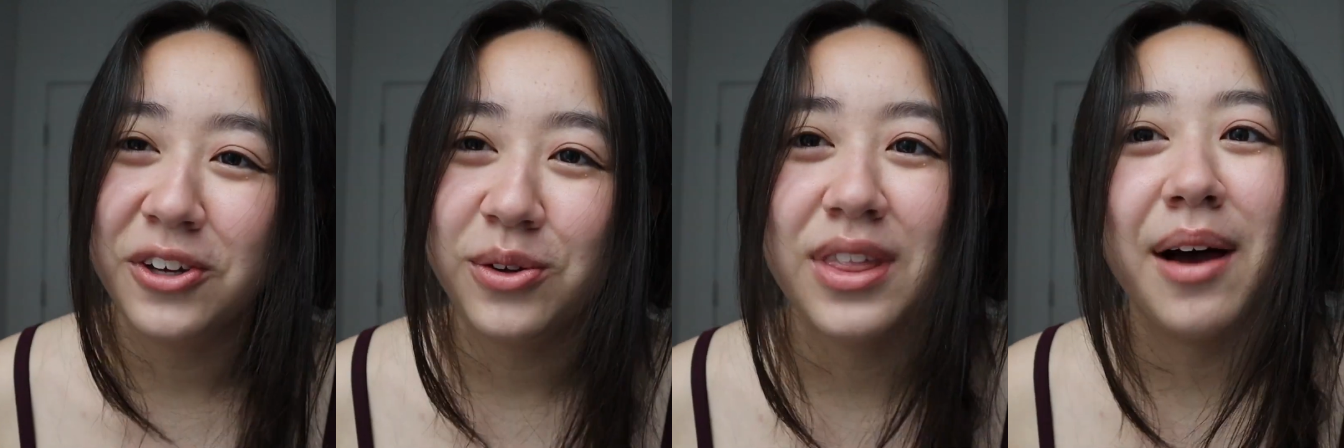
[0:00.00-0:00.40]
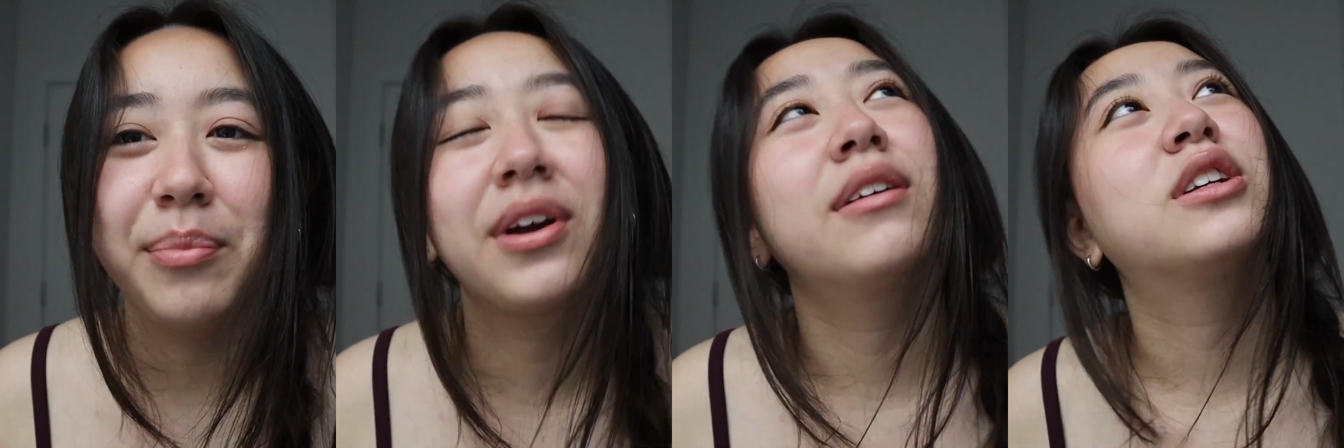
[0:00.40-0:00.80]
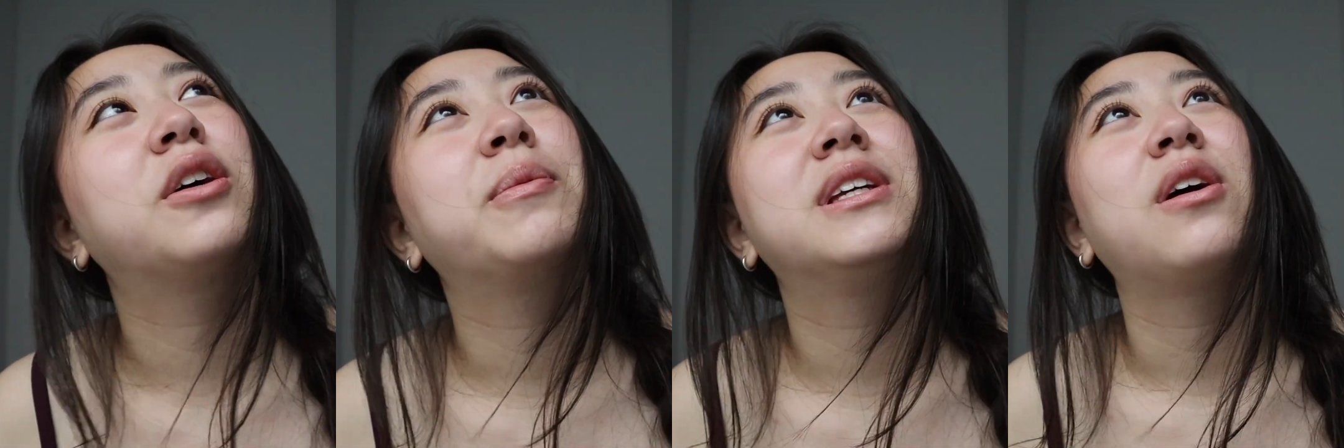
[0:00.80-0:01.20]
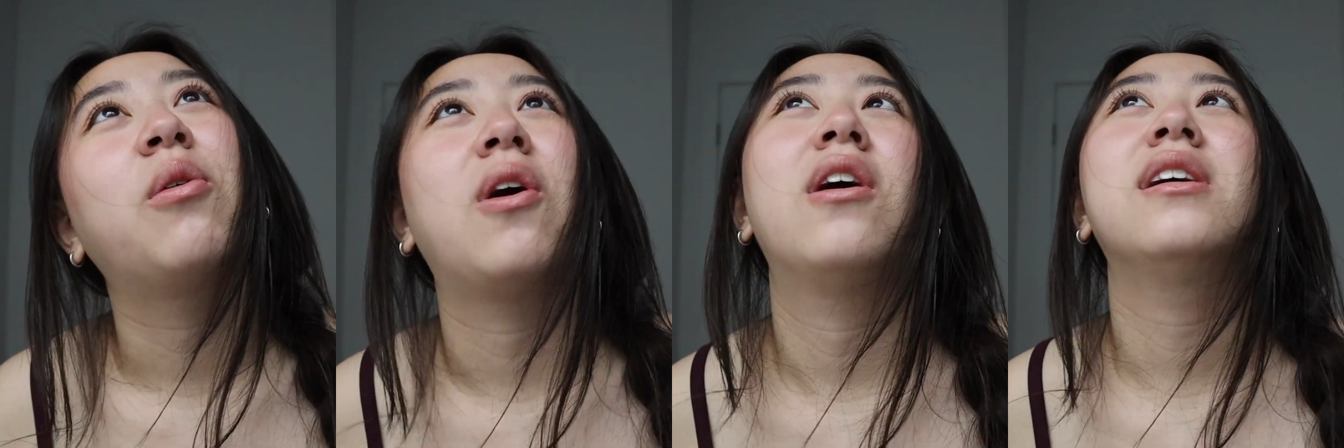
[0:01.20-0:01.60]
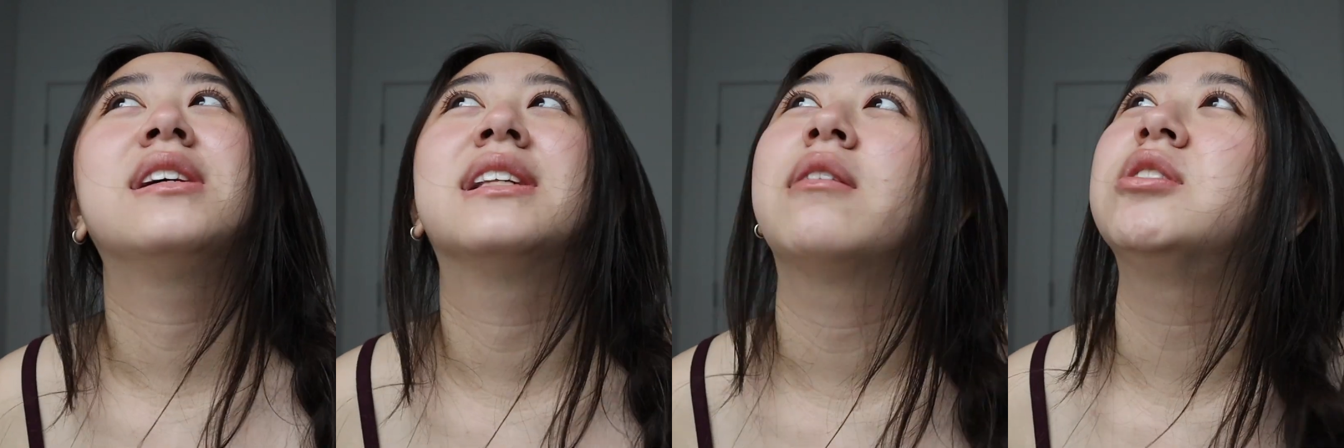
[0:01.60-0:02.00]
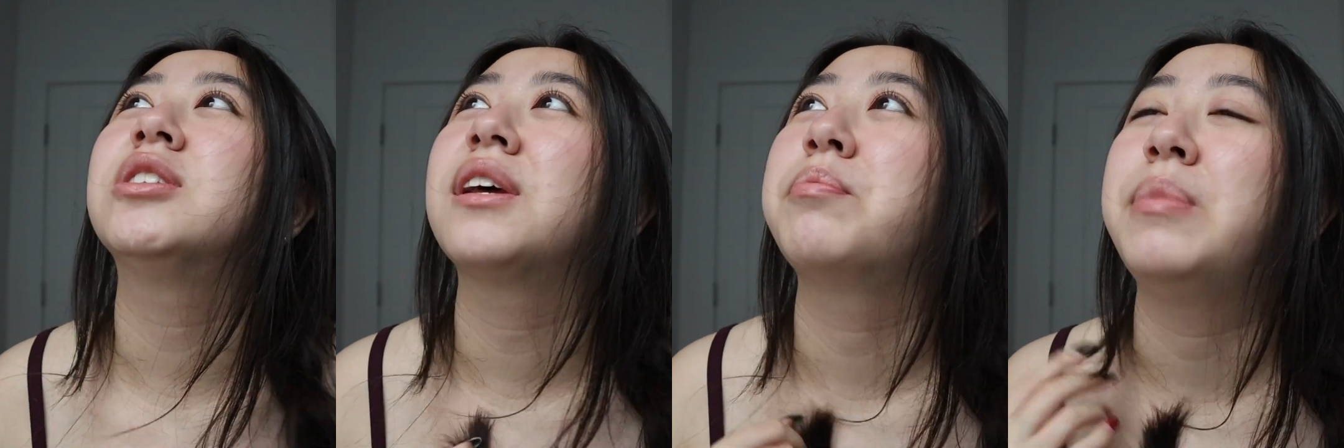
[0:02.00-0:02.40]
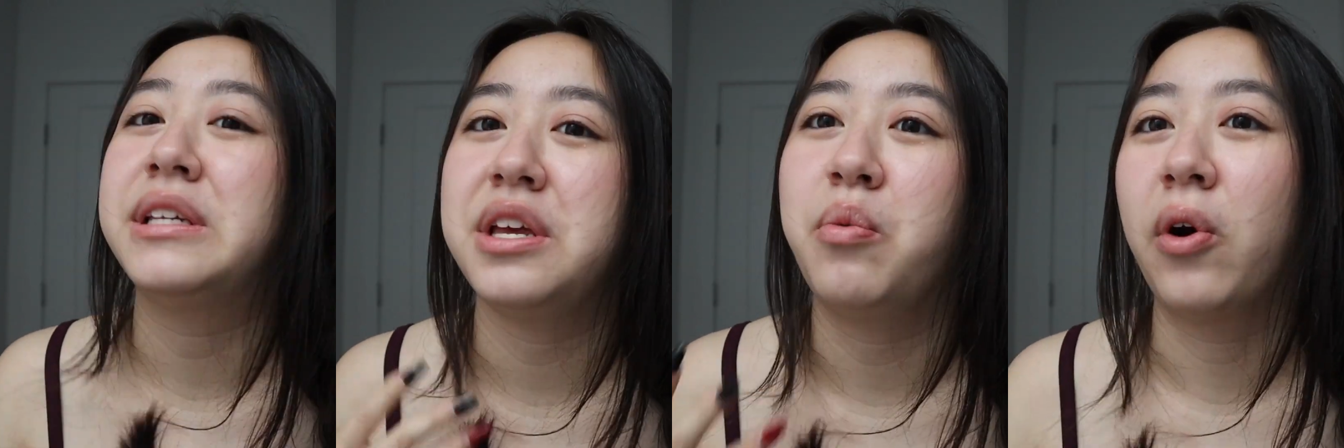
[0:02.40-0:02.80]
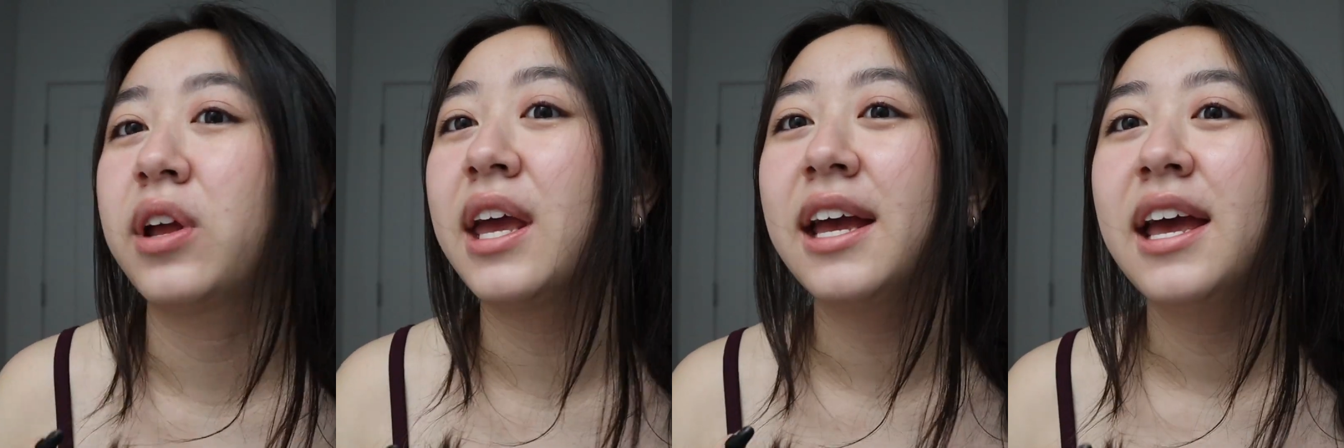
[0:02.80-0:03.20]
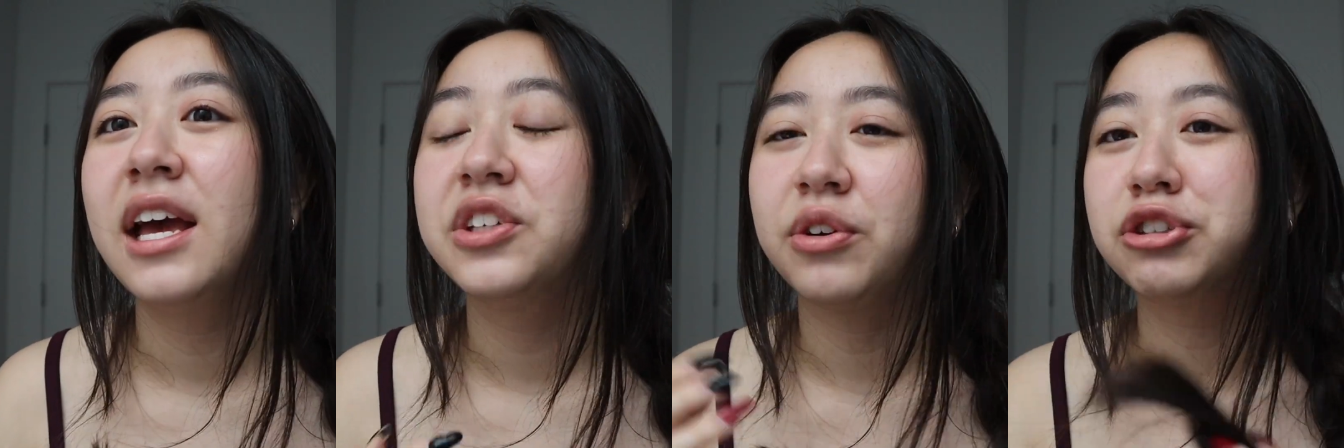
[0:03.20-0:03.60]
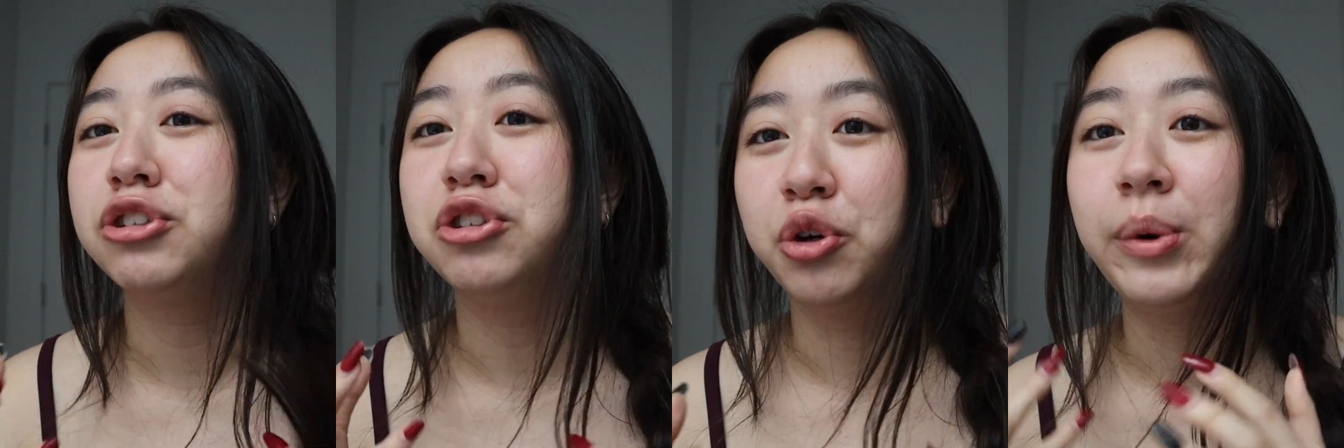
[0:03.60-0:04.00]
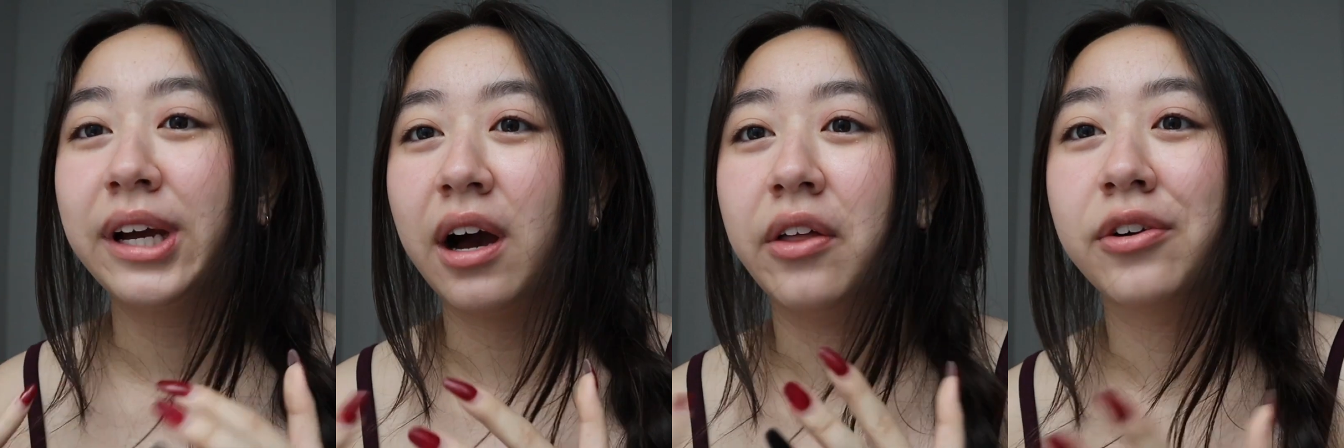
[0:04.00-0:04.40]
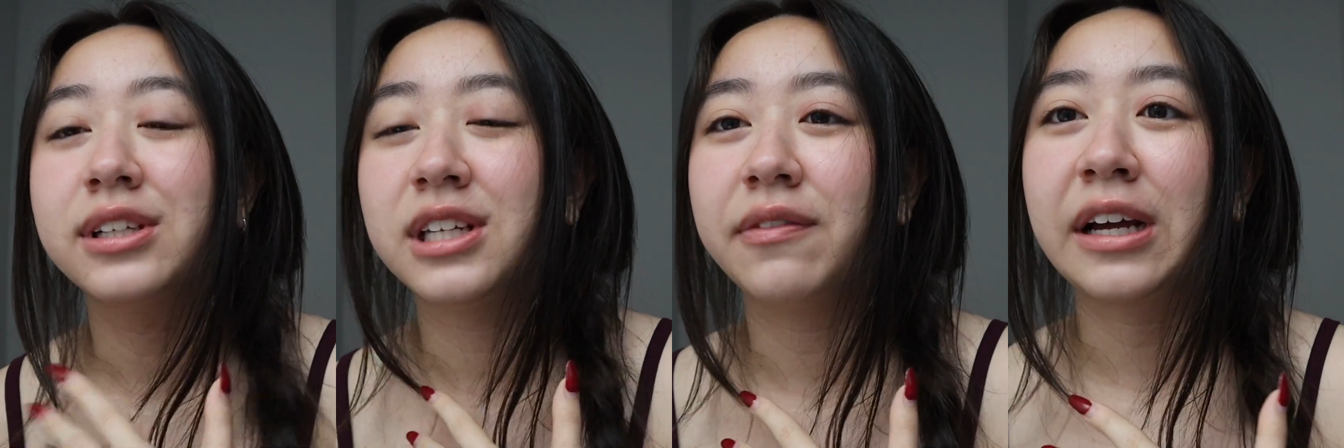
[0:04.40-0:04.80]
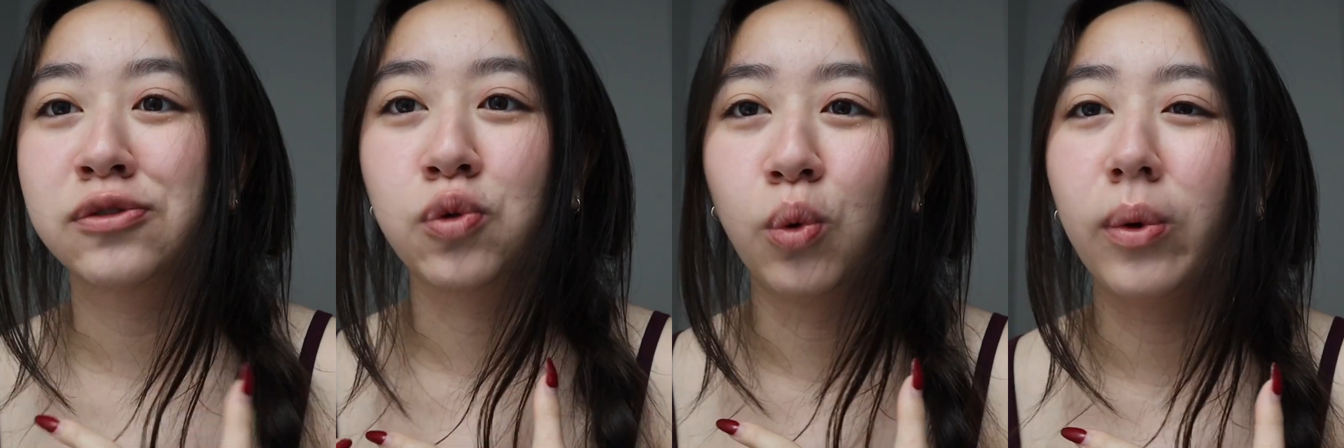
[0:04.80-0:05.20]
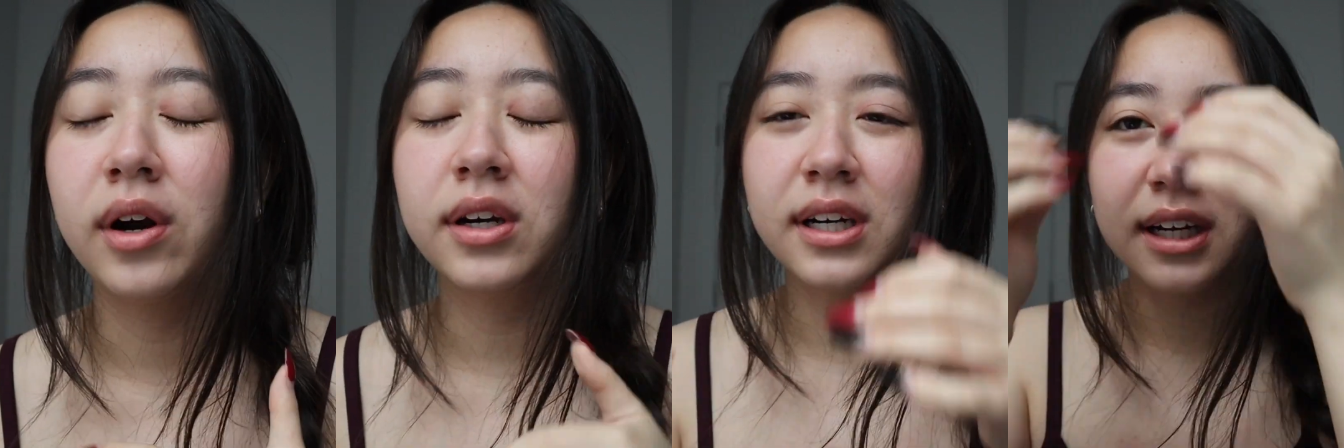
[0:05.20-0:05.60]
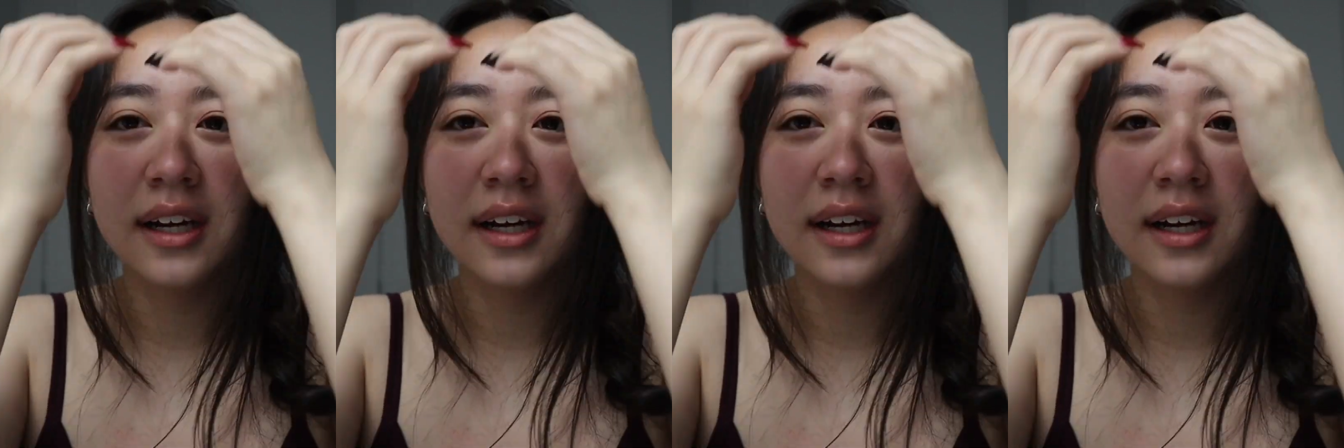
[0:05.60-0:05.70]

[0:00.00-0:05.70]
you that book took me so long because I was just like busy working, so I was just doing other stuff like schoolwork,